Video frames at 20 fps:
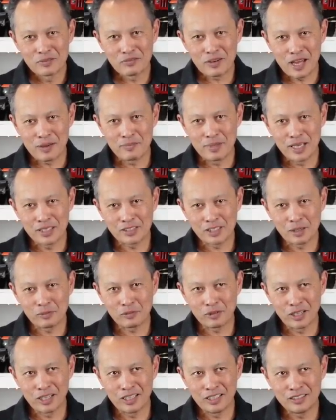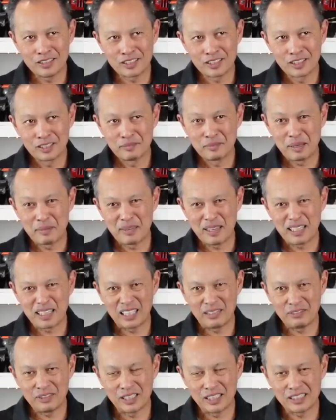5 best upgrades. Maybe I
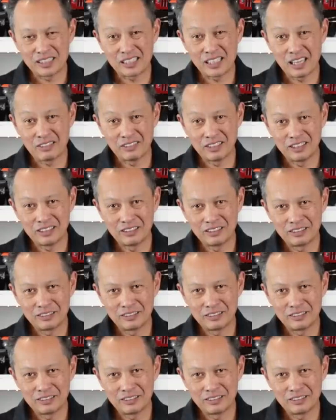gave you like 7.